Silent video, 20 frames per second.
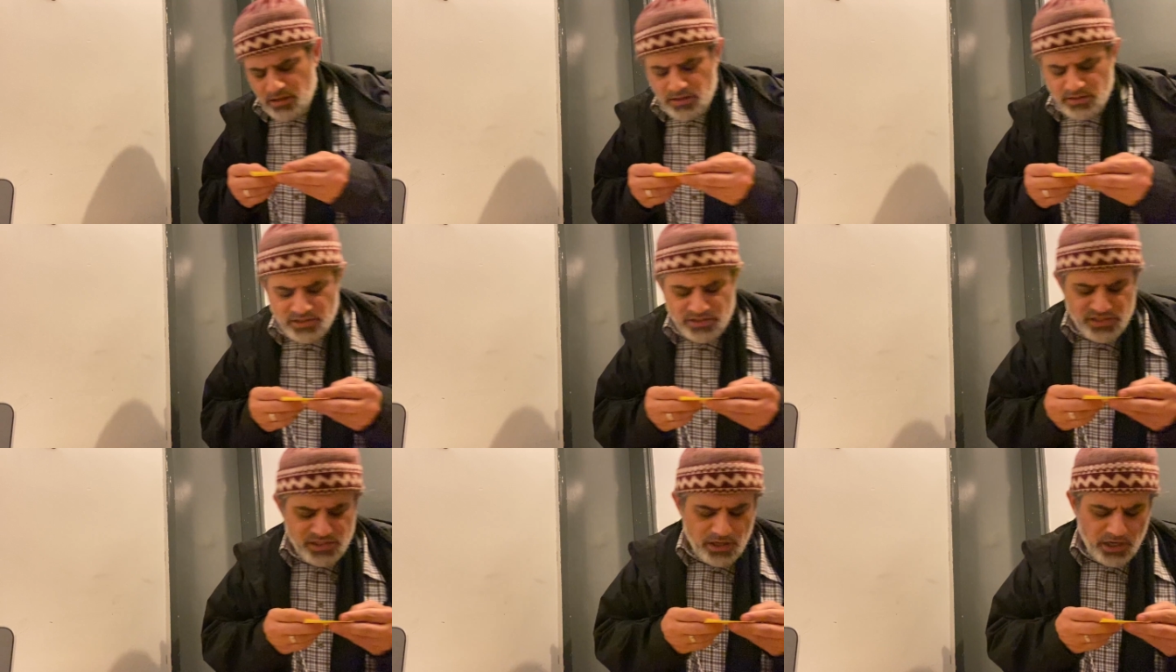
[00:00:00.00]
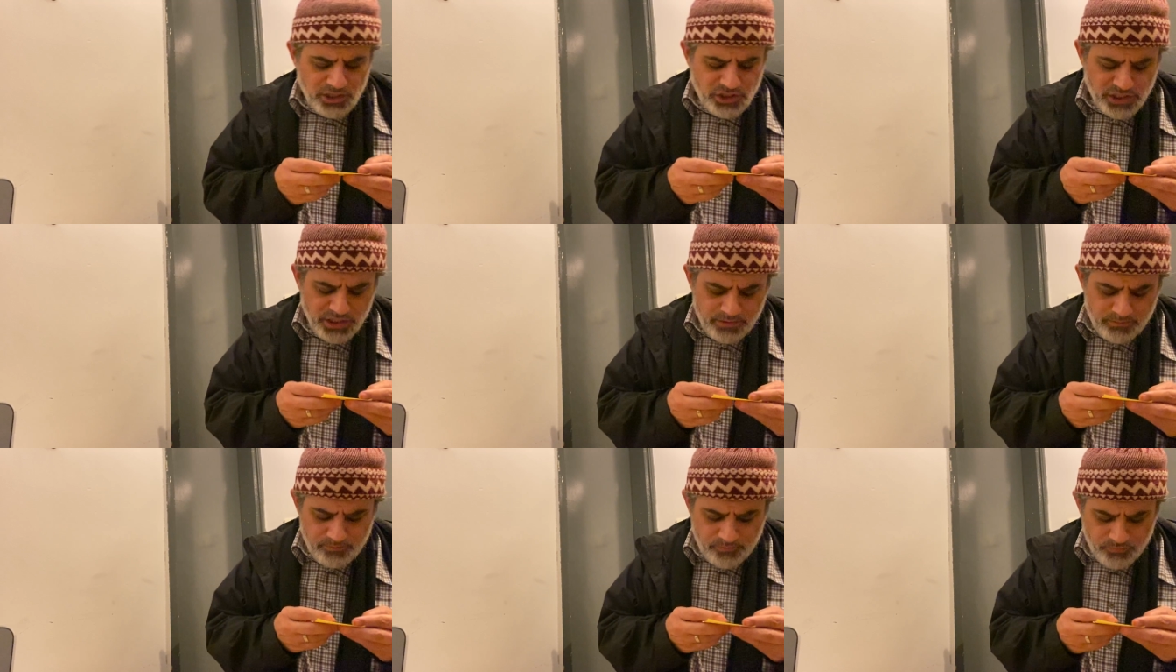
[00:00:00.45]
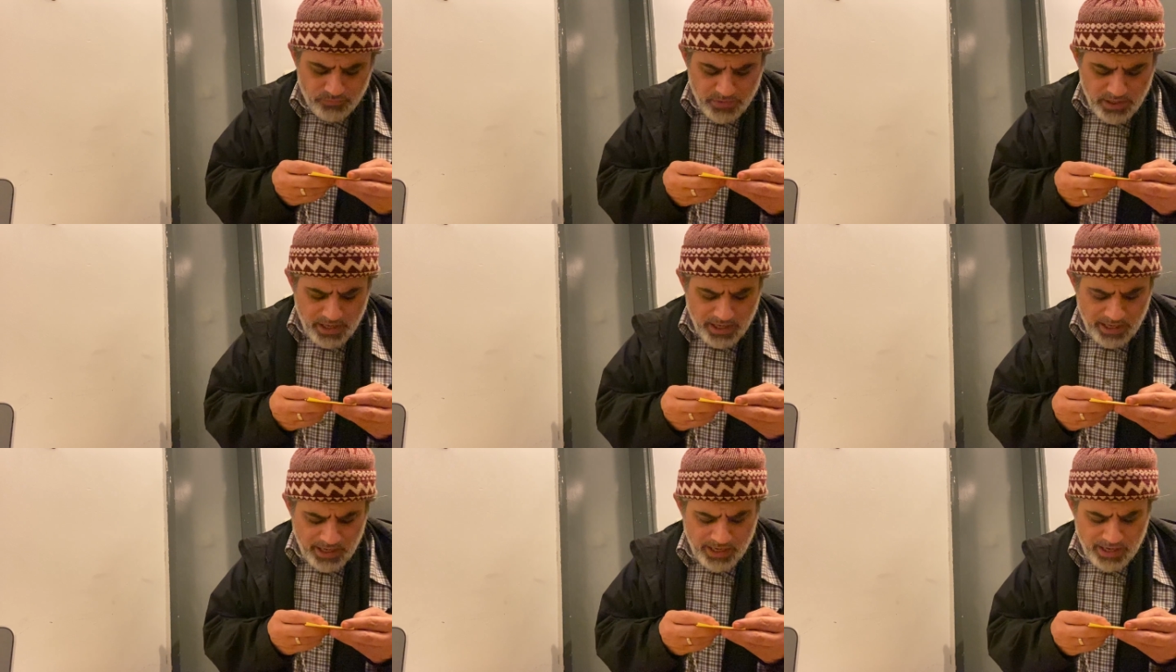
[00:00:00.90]
discussion,
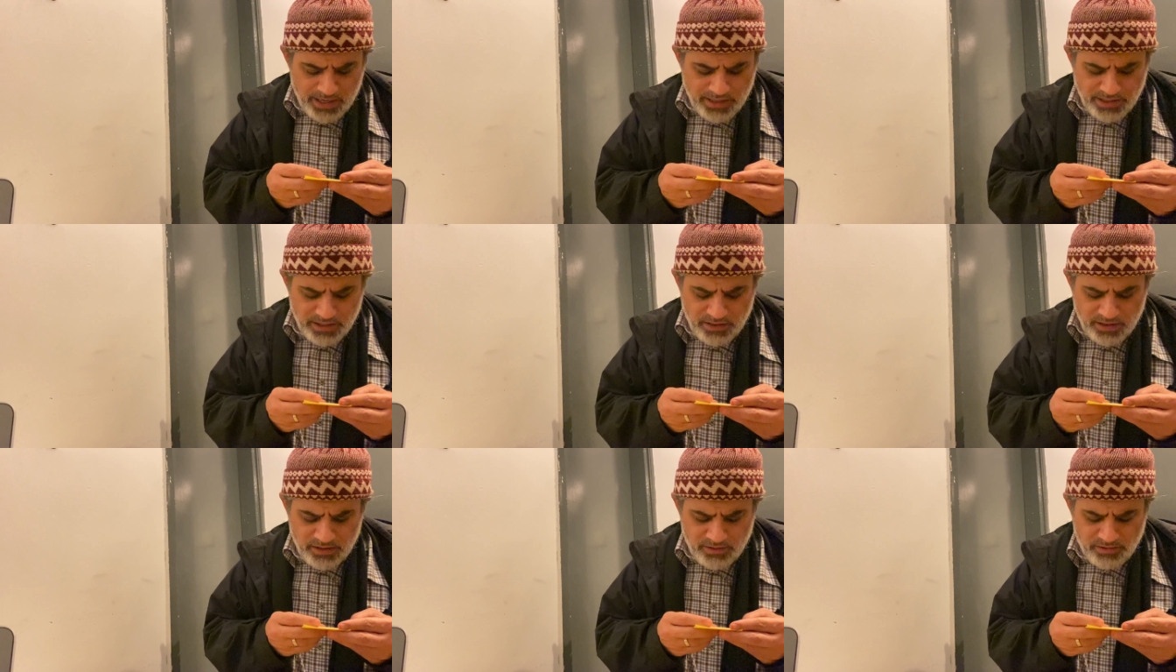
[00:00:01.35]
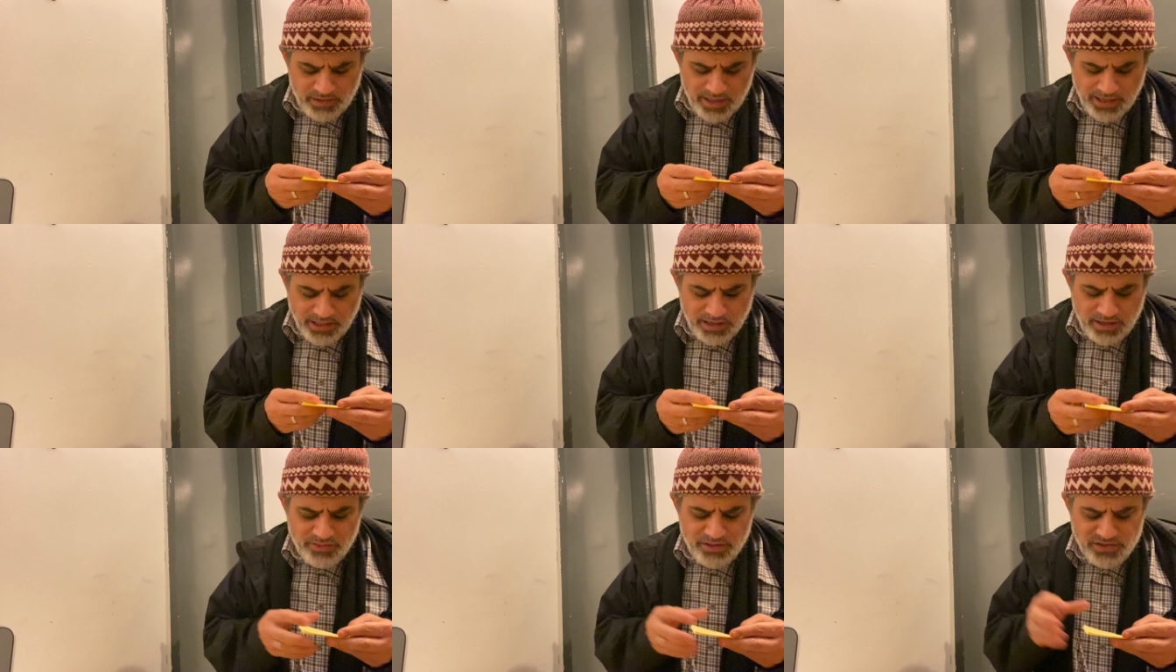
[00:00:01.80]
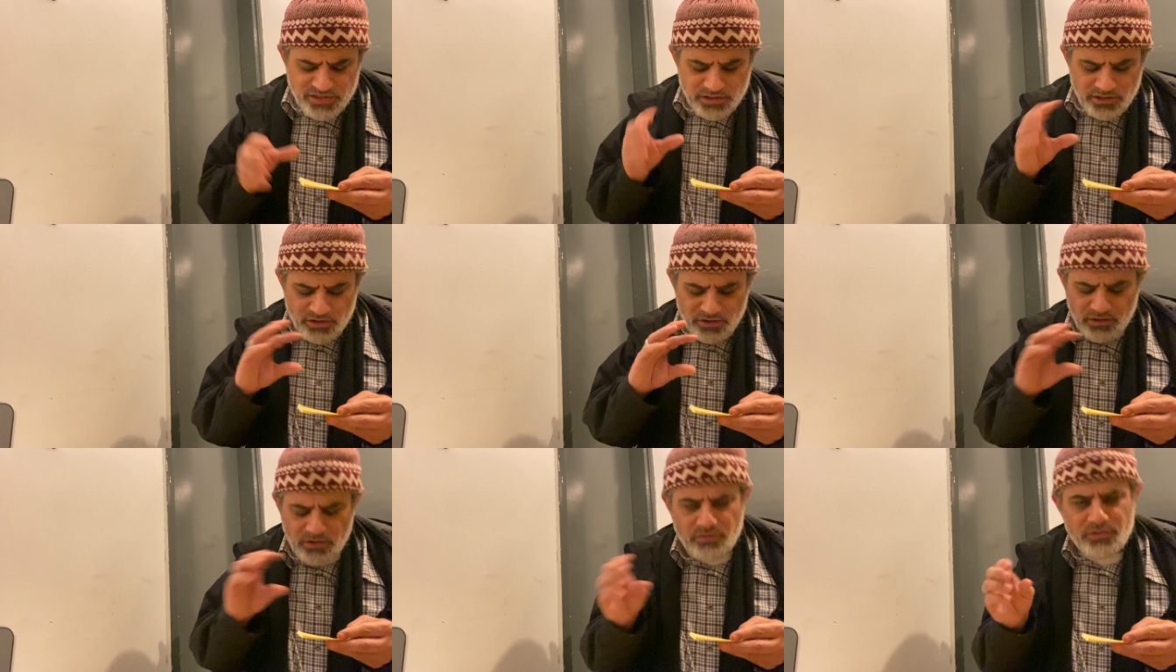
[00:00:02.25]
and it, it like in this
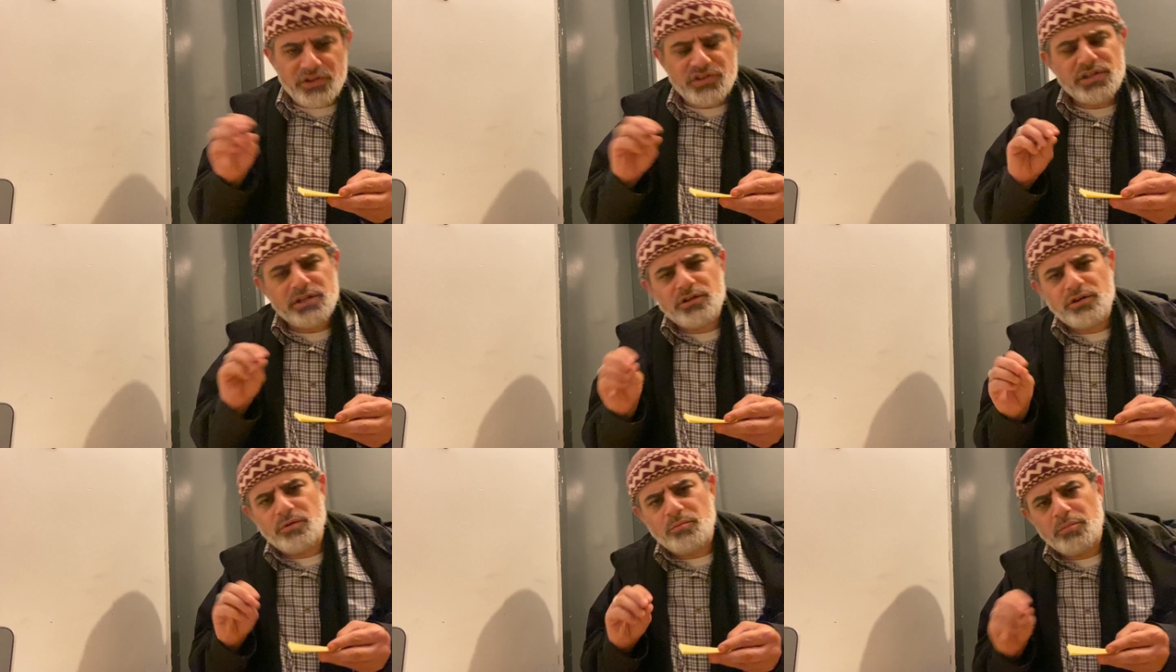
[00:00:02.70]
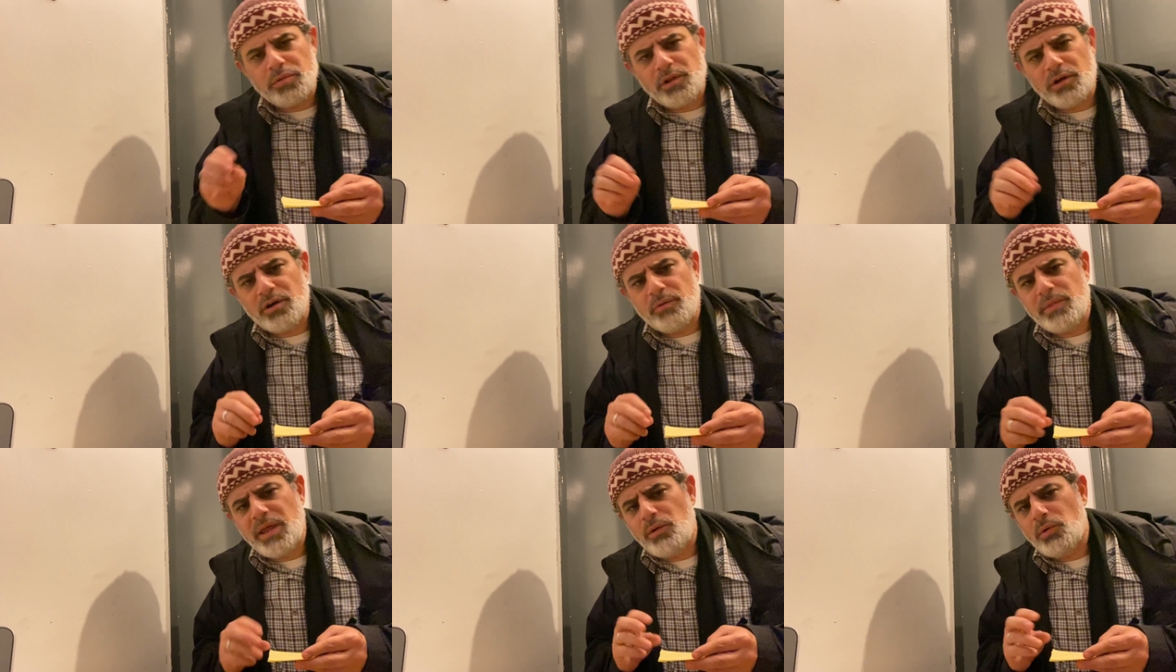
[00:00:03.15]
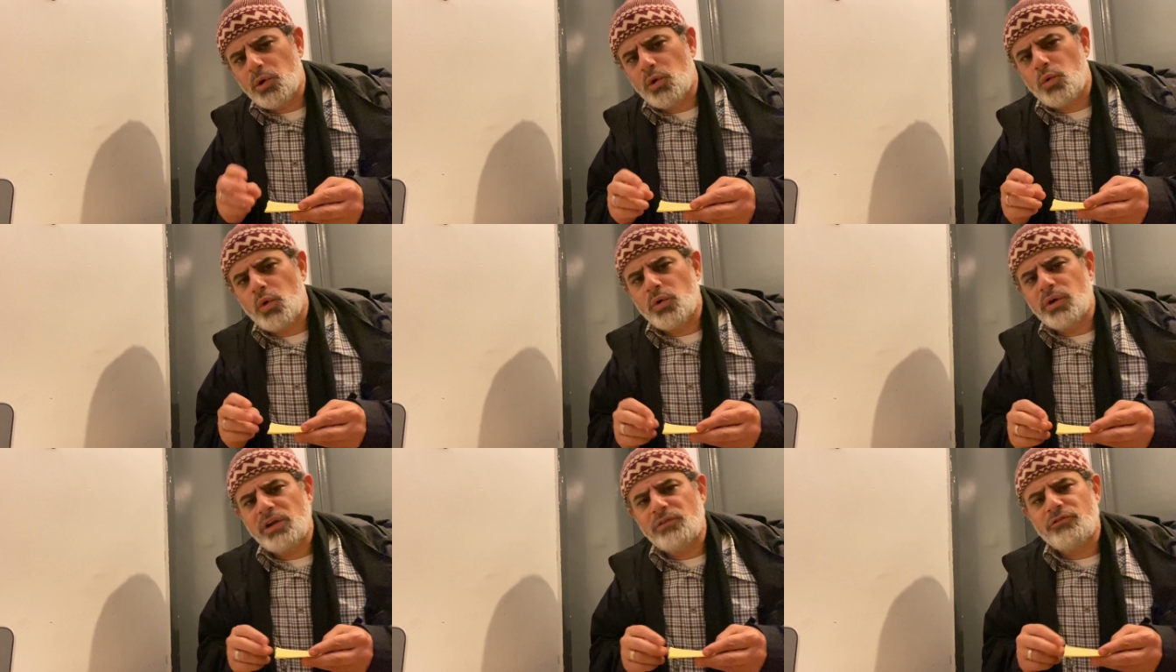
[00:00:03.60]
little this little blurb they were
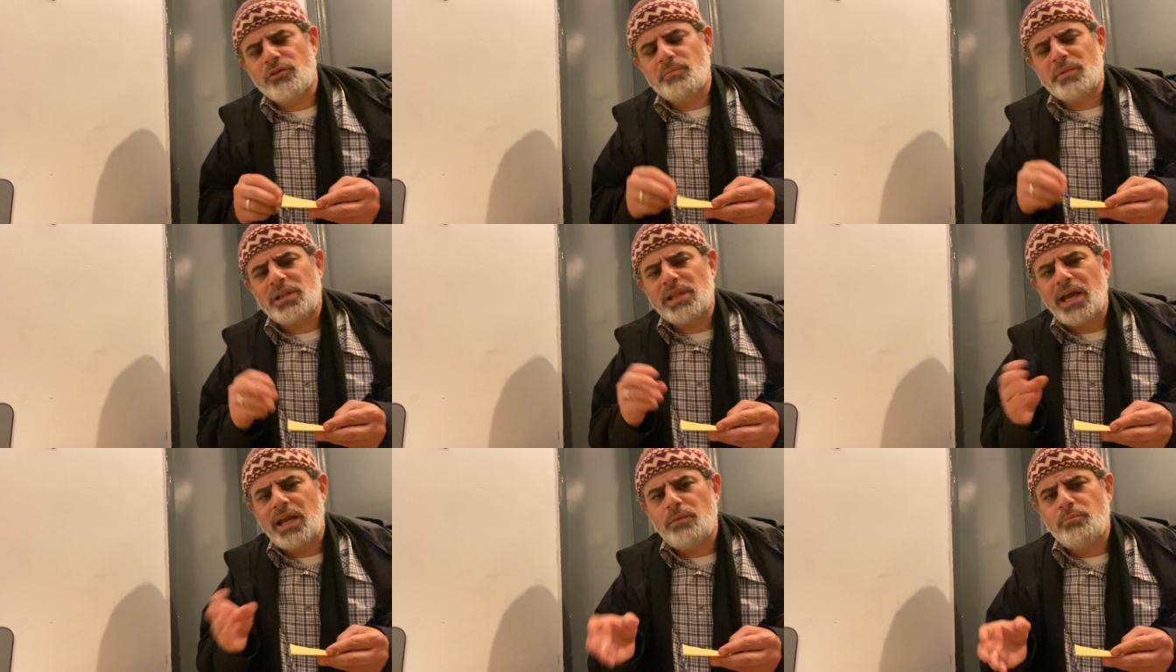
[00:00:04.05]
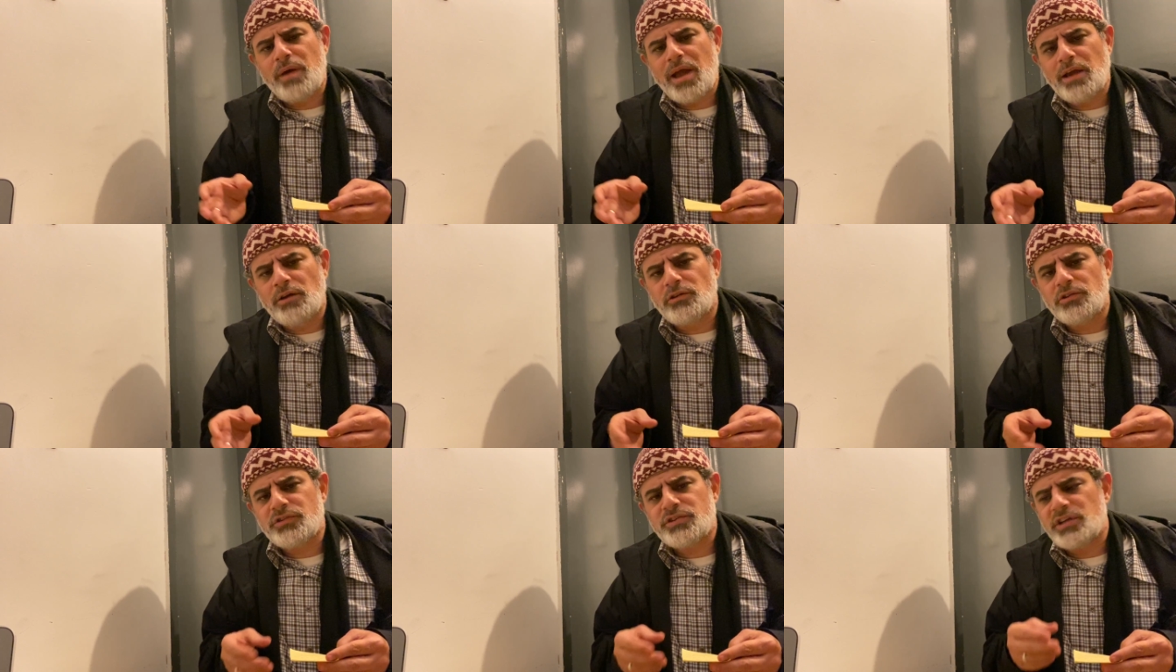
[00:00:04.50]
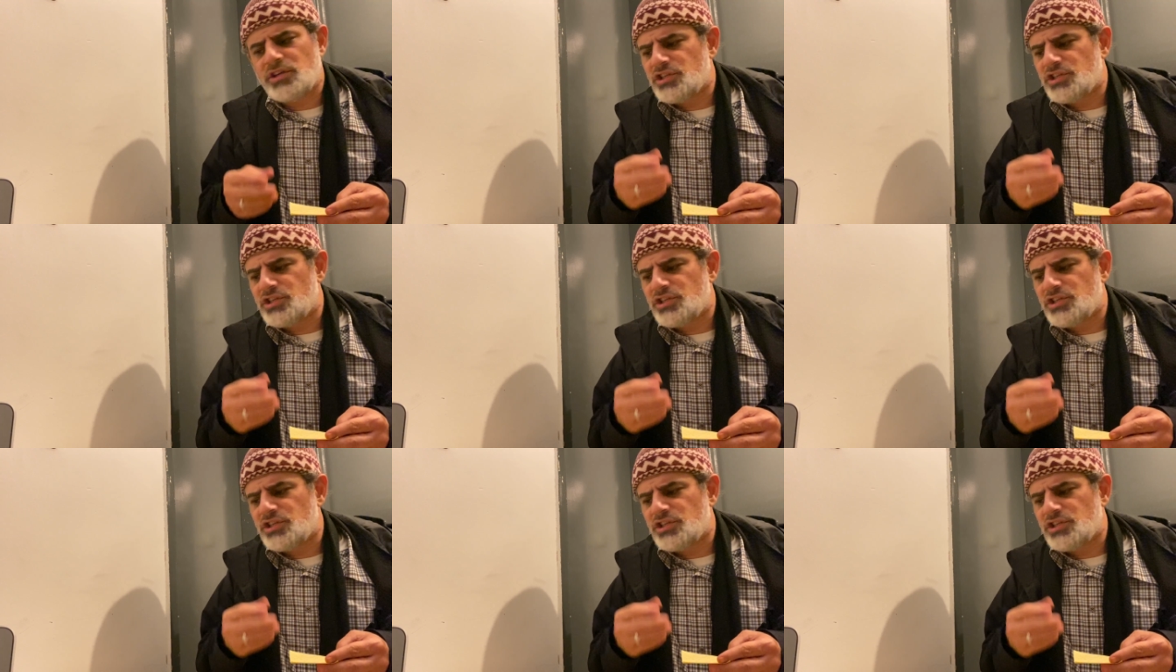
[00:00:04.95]
quoting from Elaine Pagels,